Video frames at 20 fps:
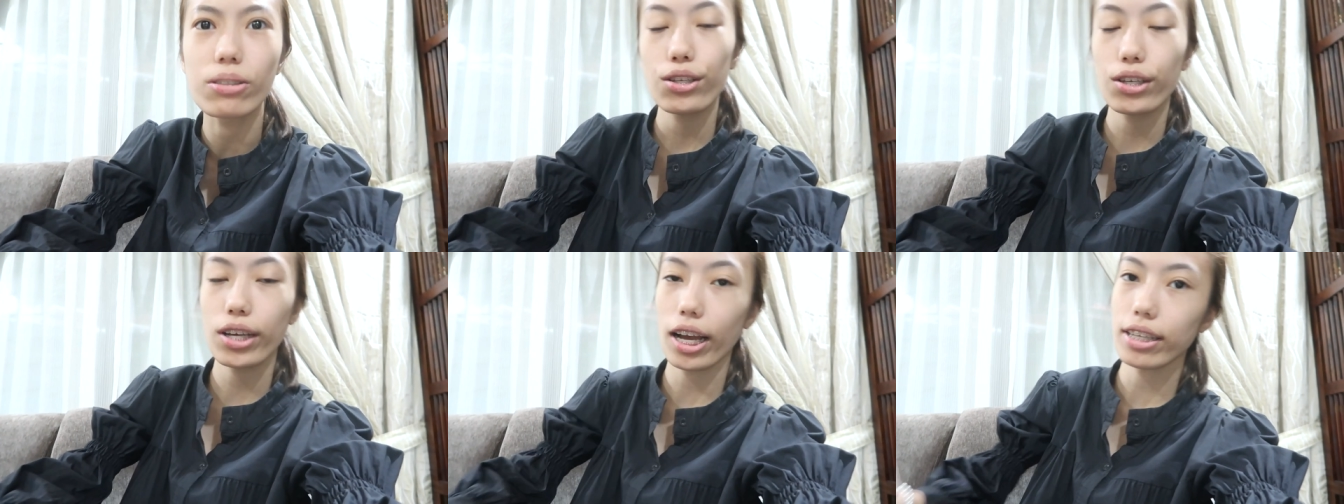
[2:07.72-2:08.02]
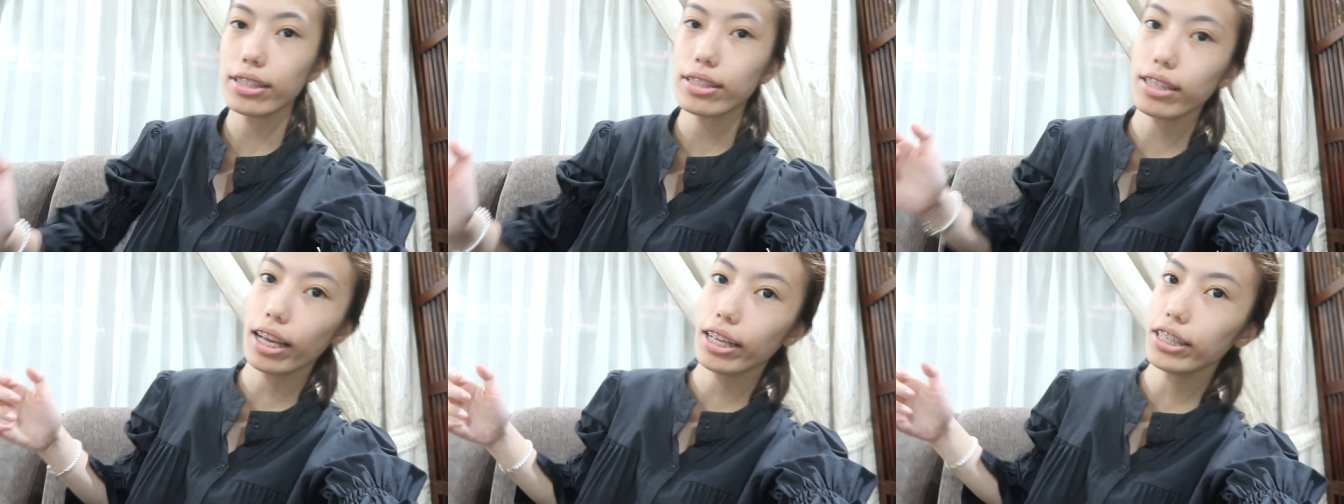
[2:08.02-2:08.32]

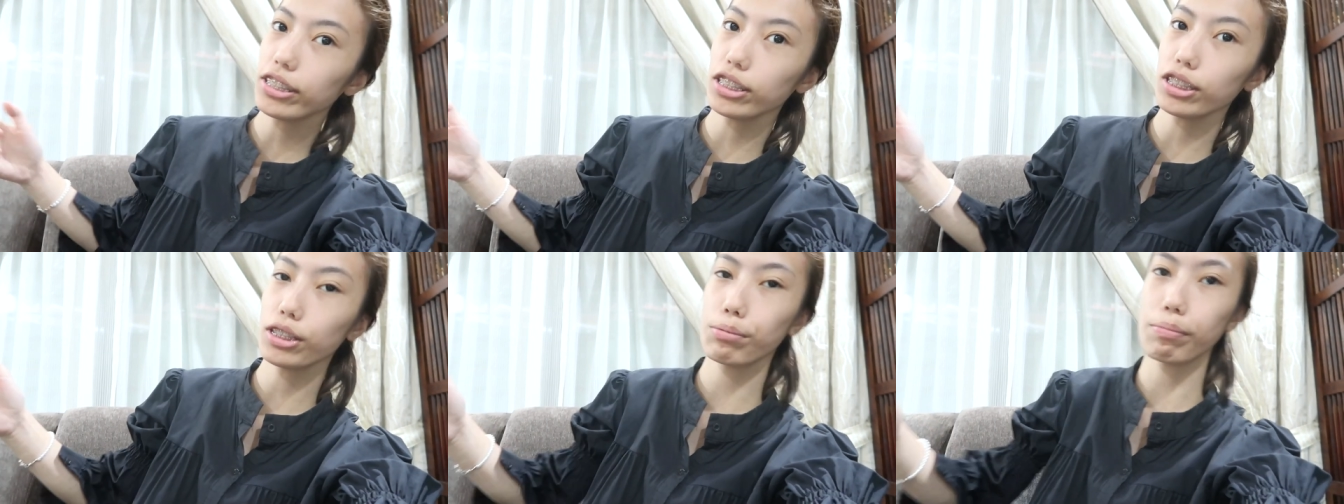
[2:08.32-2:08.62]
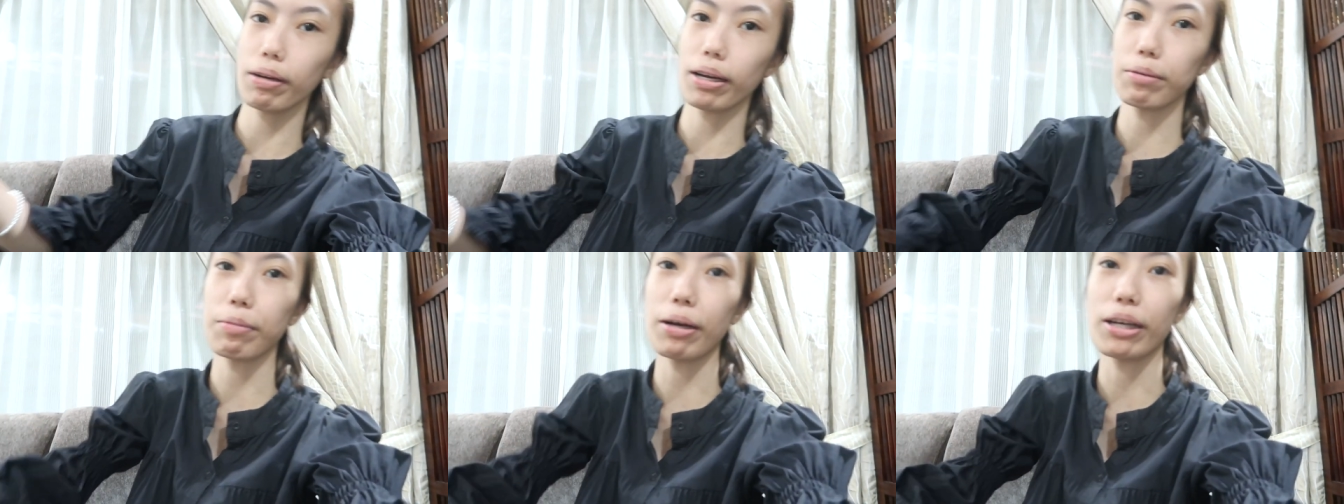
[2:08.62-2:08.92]
Guys, I
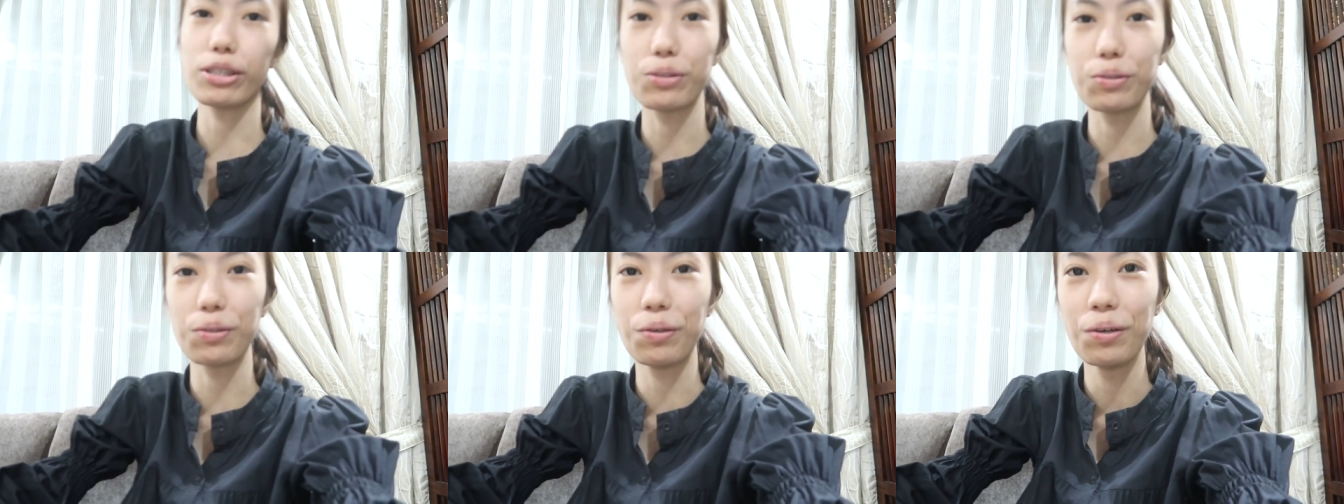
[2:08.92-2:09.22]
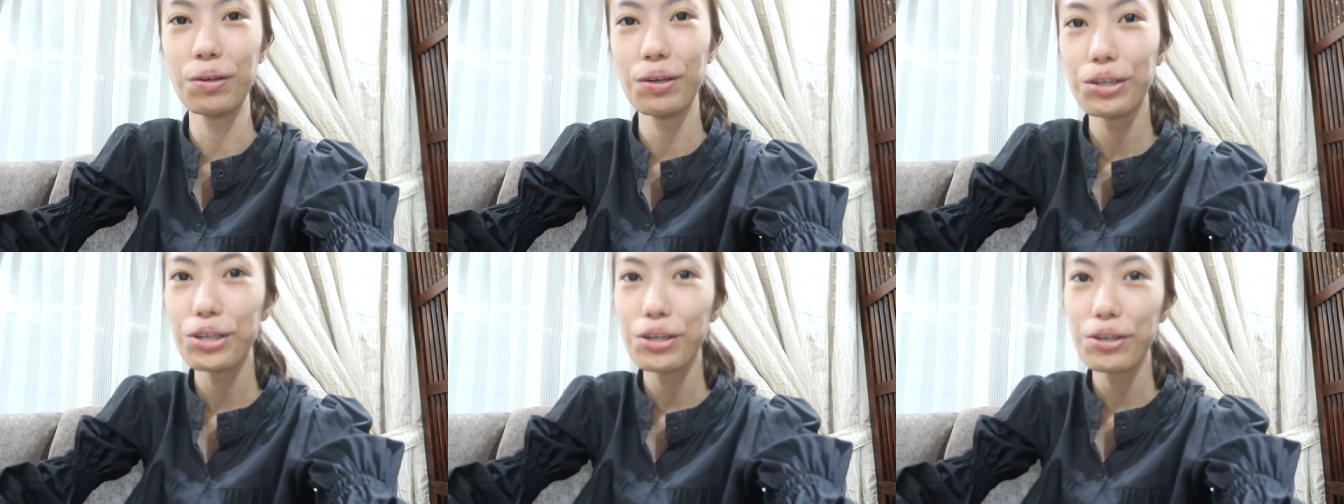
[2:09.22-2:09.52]
changed my
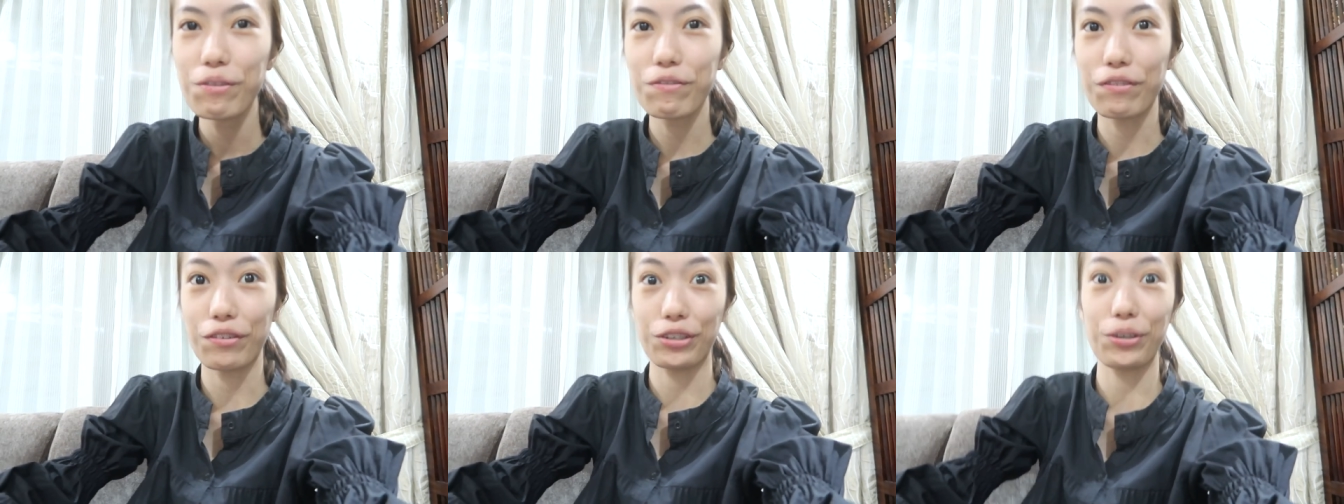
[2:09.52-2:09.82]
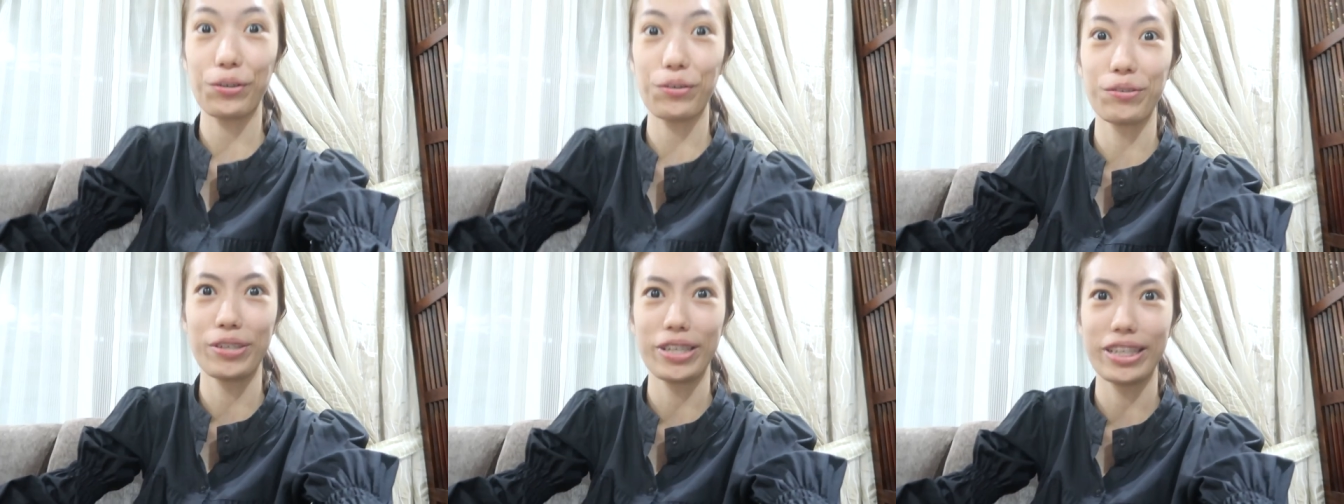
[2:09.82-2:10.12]
baju for
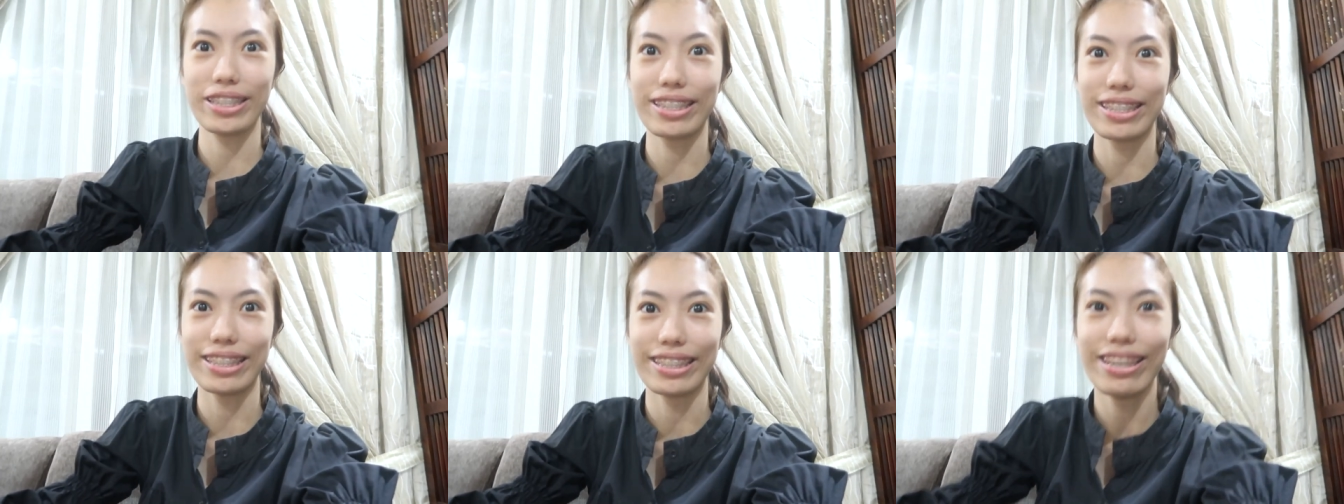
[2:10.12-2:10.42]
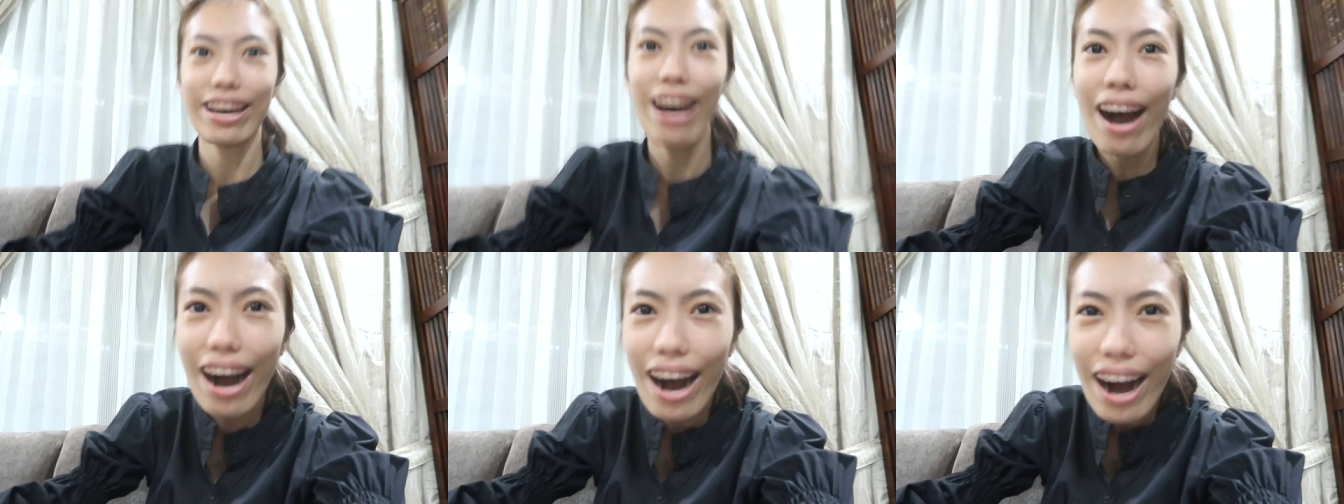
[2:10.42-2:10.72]
no
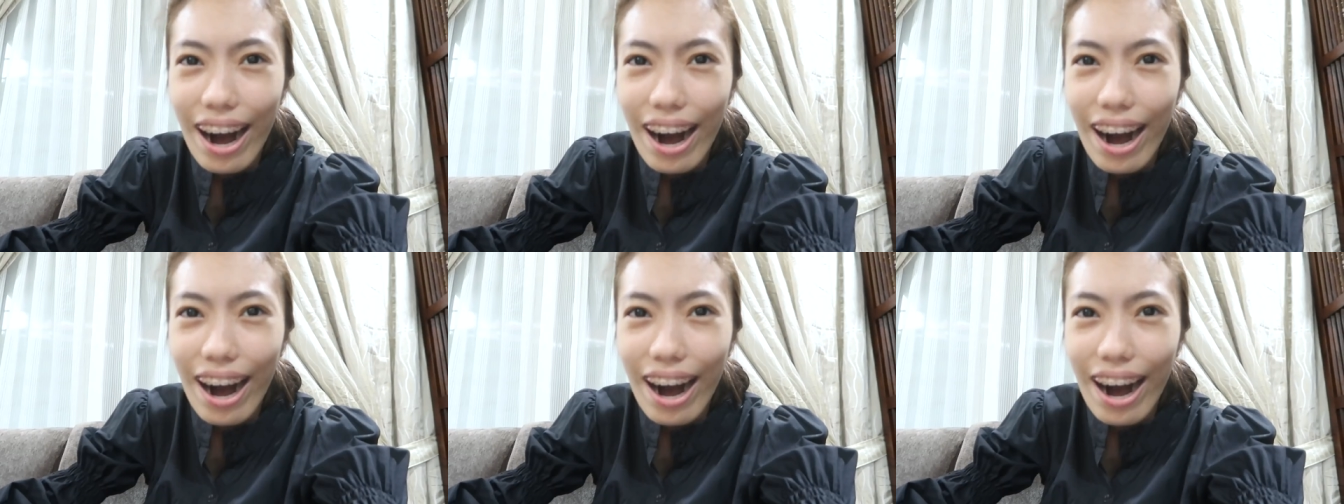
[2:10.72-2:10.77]
reason.